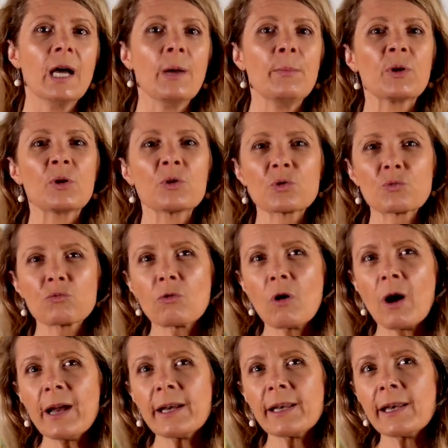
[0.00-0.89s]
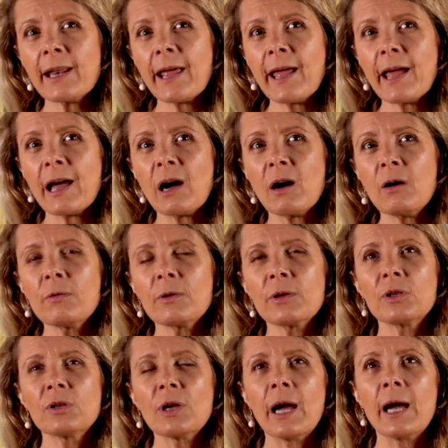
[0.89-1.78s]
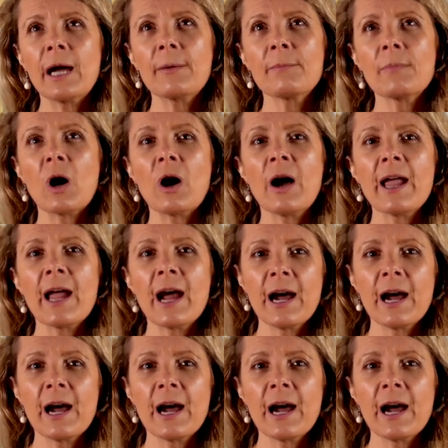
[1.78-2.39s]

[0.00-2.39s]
Because right now, I